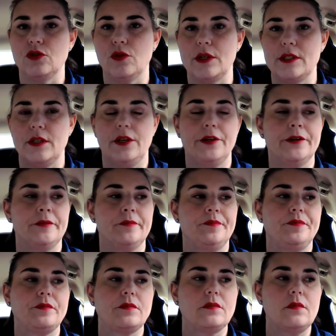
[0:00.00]
haul
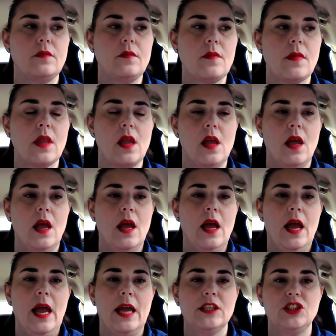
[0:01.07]
from
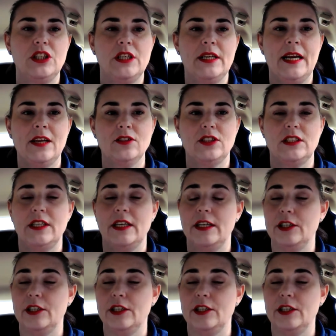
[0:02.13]
Stitcher's Paradise.